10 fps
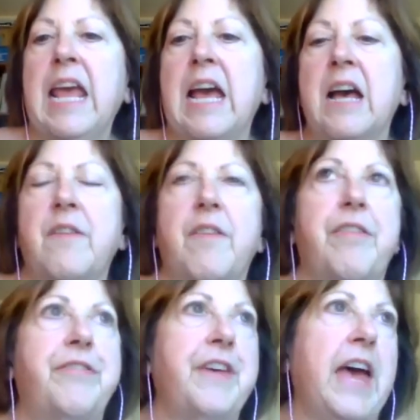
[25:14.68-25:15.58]
and
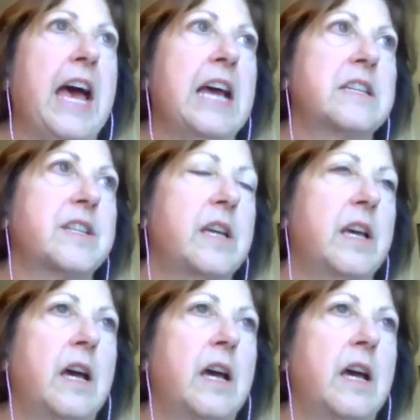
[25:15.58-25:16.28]
that